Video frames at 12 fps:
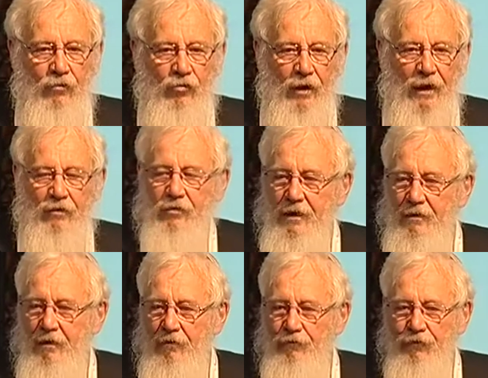to change
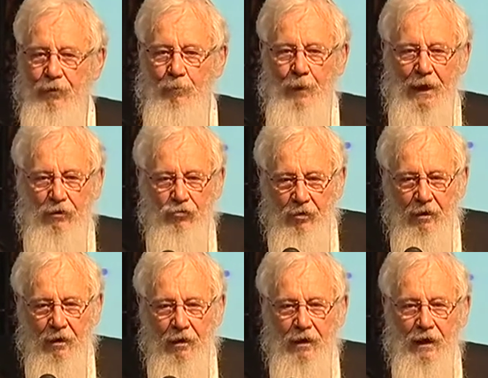their
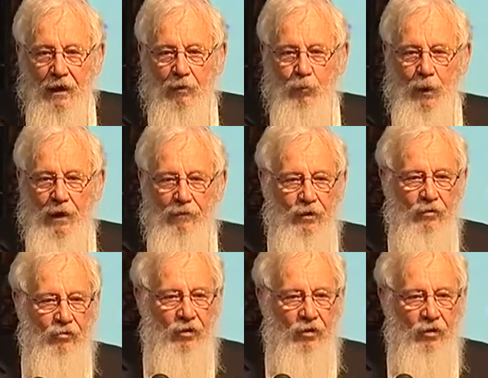information, and we have to